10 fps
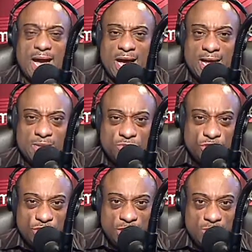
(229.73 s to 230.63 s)
I am
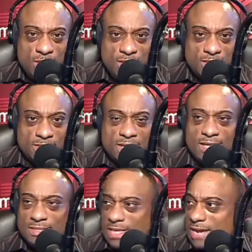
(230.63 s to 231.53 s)
sharing these
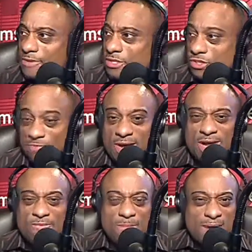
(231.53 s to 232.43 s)
things, David and
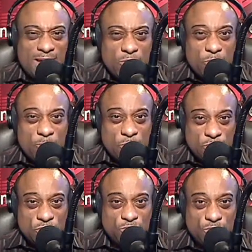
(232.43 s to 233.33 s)
Javon, from my own
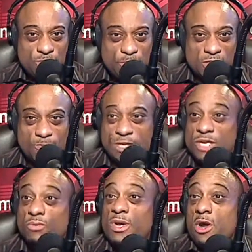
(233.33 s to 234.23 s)
personal experience
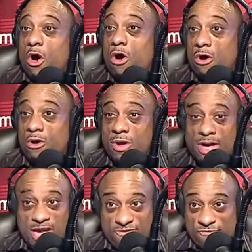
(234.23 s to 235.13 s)
because we all
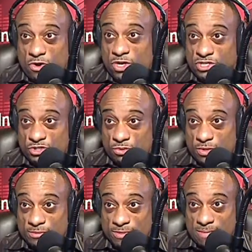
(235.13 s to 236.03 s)
have fallen
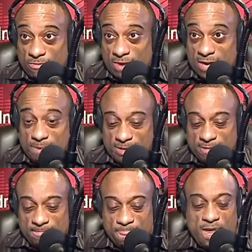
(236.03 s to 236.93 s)
short. Am I right about
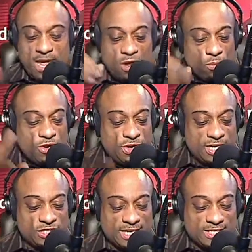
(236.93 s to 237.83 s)
it? When you get
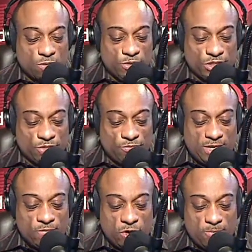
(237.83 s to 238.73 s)
a chance, I want you to
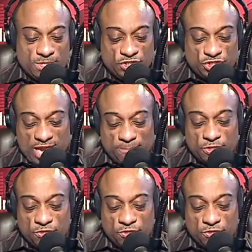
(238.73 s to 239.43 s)
read Romans chapter